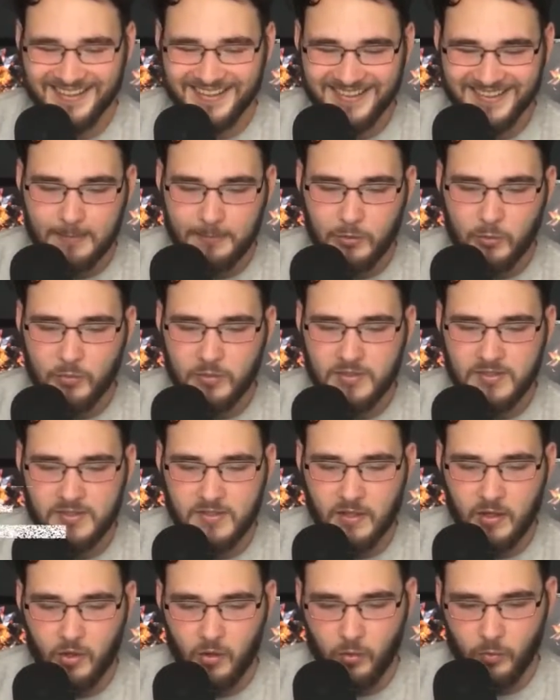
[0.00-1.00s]
Get the ball
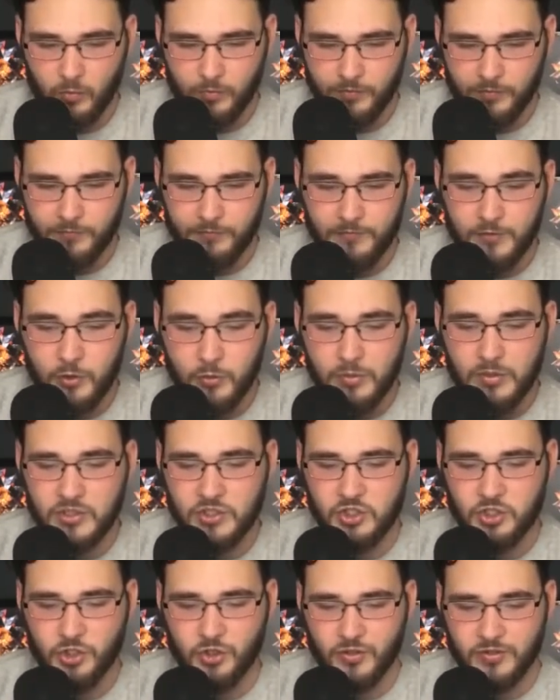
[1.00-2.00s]
into the hole. The fewer
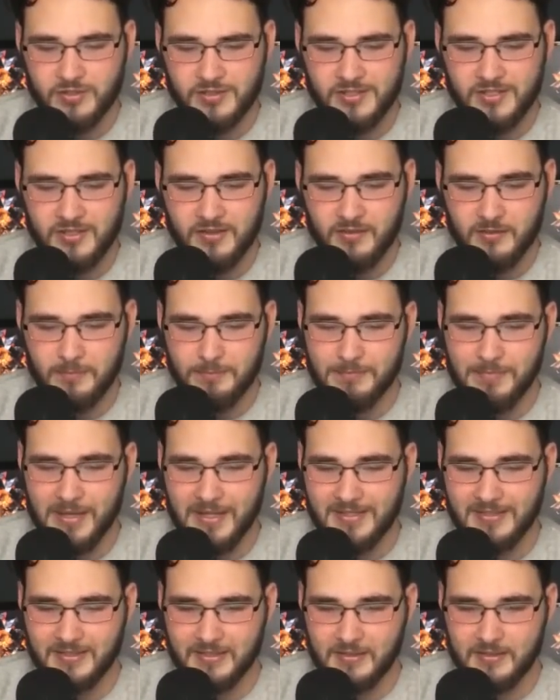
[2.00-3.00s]
shots, the
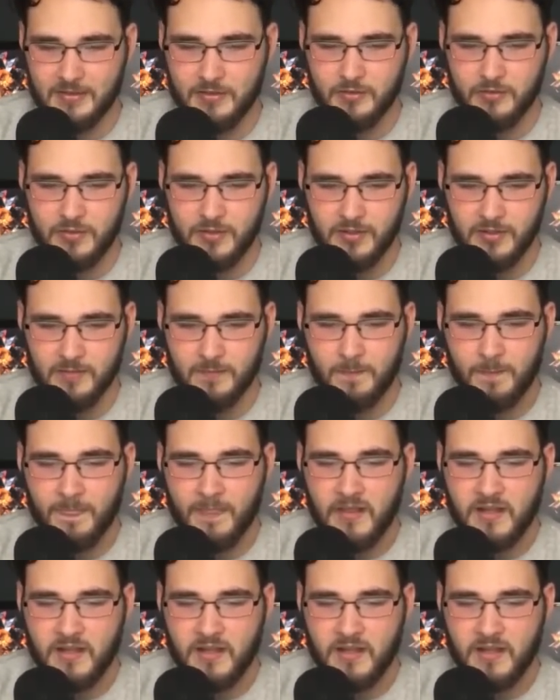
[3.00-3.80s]
better. Okay.